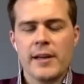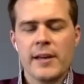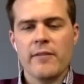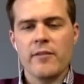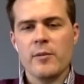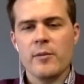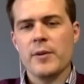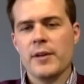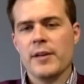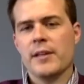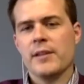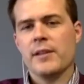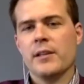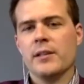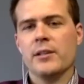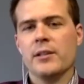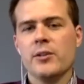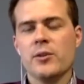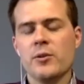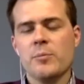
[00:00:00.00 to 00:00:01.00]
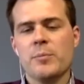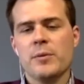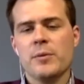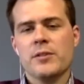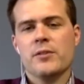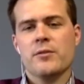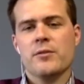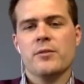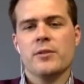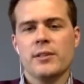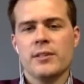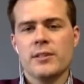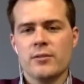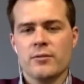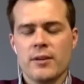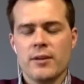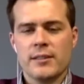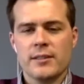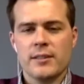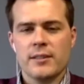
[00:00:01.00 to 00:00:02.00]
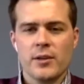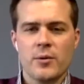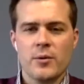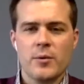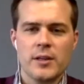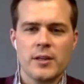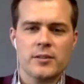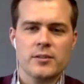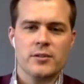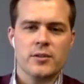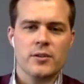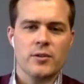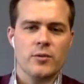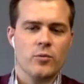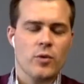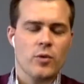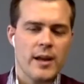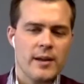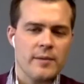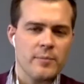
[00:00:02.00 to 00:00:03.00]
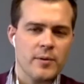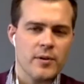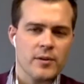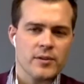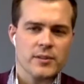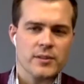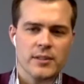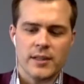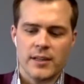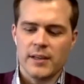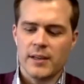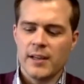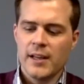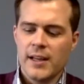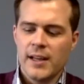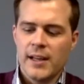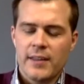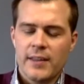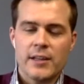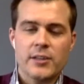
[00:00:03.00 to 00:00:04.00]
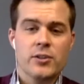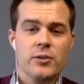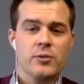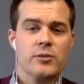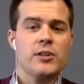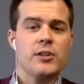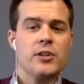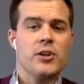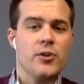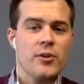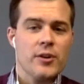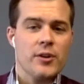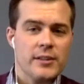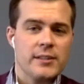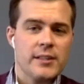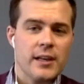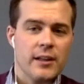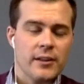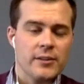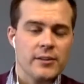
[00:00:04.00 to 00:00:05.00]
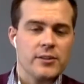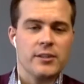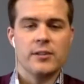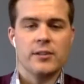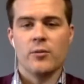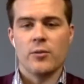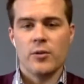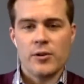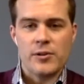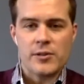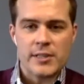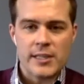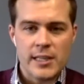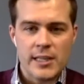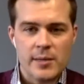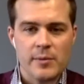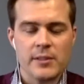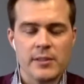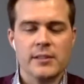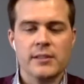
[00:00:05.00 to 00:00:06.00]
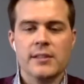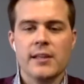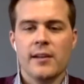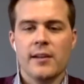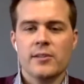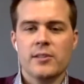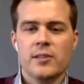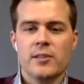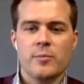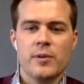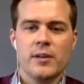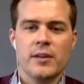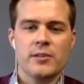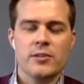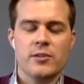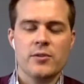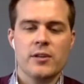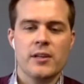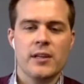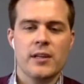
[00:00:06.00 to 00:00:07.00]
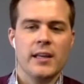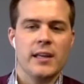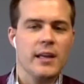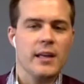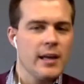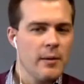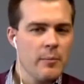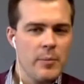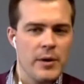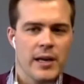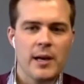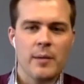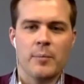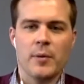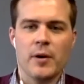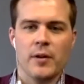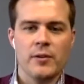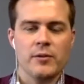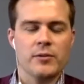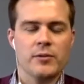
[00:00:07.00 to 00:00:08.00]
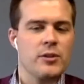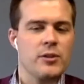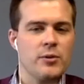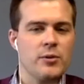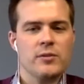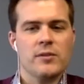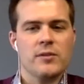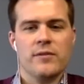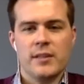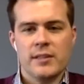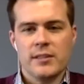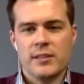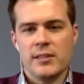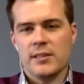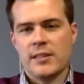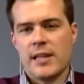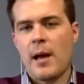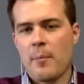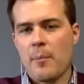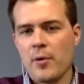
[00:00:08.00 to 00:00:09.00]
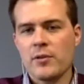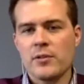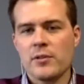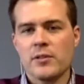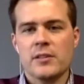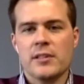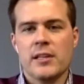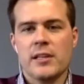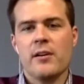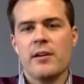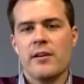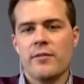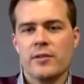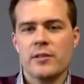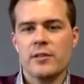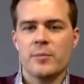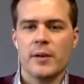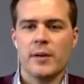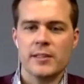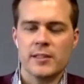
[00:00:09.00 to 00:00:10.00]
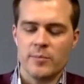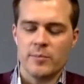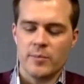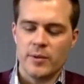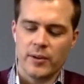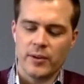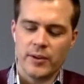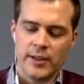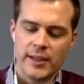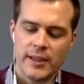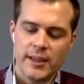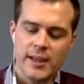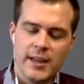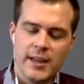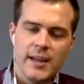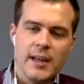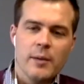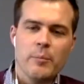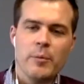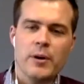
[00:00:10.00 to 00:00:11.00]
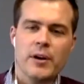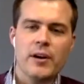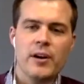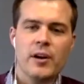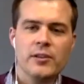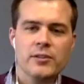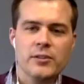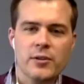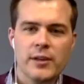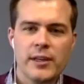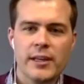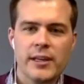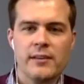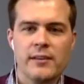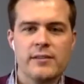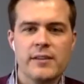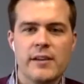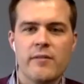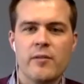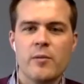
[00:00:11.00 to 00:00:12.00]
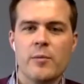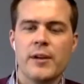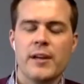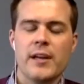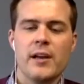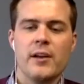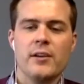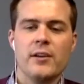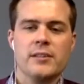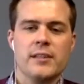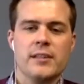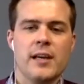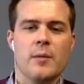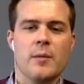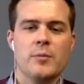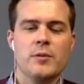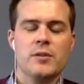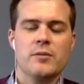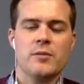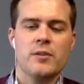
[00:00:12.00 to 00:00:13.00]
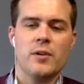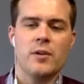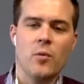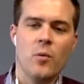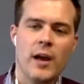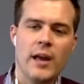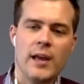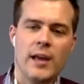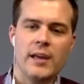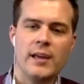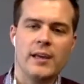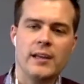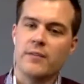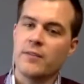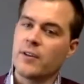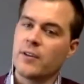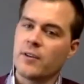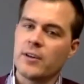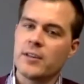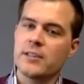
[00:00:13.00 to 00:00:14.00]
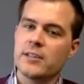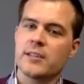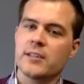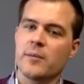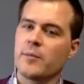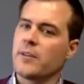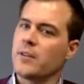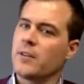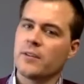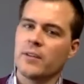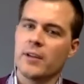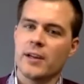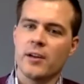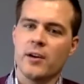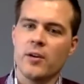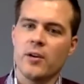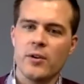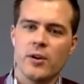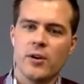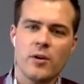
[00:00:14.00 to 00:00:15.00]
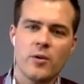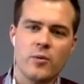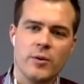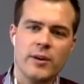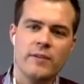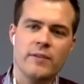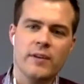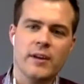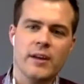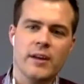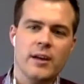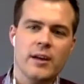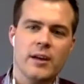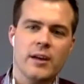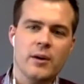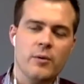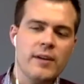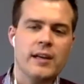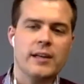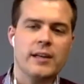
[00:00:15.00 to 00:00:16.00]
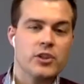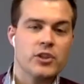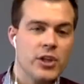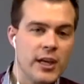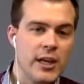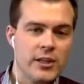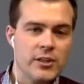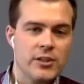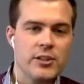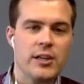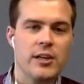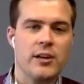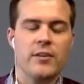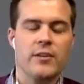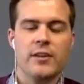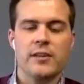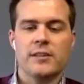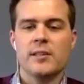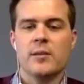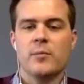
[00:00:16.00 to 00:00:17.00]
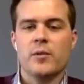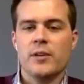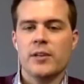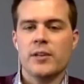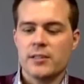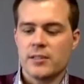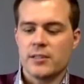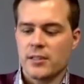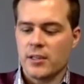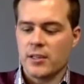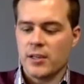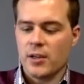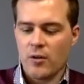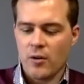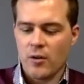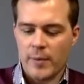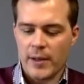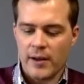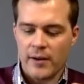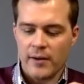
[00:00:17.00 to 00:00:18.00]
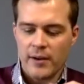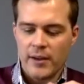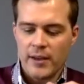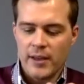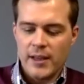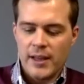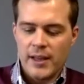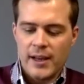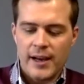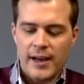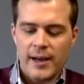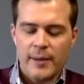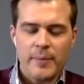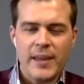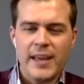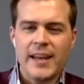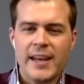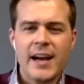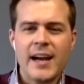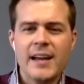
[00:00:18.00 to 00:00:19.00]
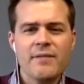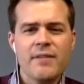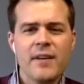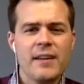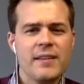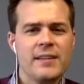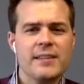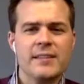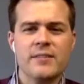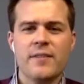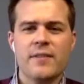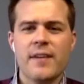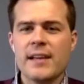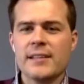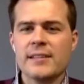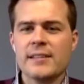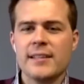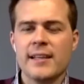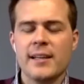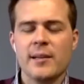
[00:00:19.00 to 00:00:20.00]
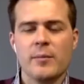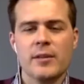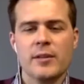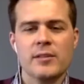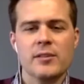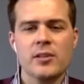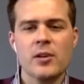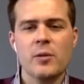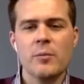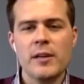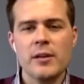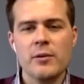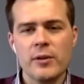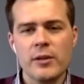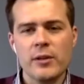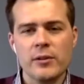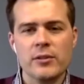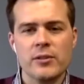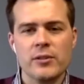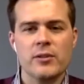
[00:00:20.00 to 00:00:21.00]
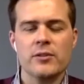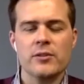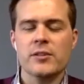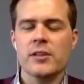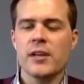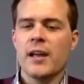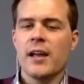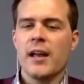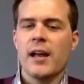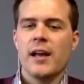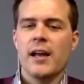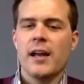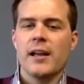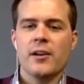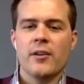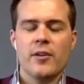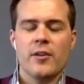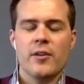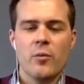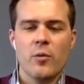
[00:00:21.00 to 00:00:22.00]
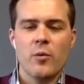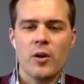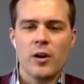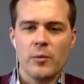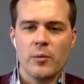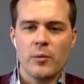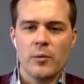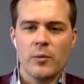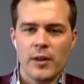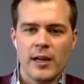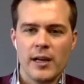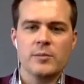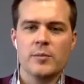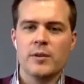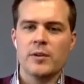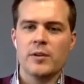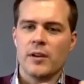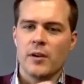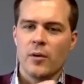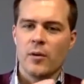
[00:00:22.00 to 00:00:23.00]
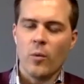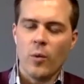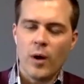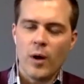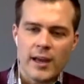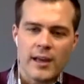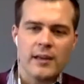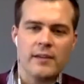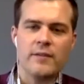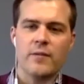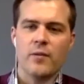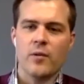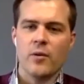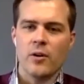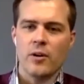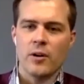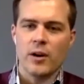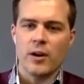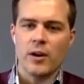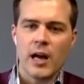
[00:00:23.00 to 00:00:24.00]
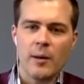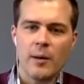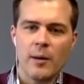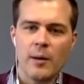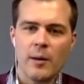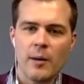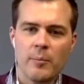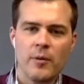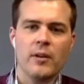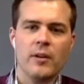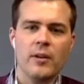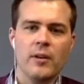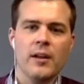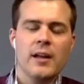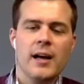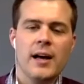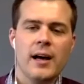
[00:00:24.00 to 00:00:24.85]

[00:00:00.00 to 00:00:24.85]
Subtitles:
everybody in the loop, but you're really directing the question to the right person. And that shows that you're intelligent, or your team is intelligent, because you can pick up on those cues if this is that person's area of responsibility. But it also gives everybody else the opportunity to weigh in if there is something they're like, oh no, we've got a change here that someone needs to know about. And I find this fascinating because so many realtors, they're working with a husband and a wife or a couple,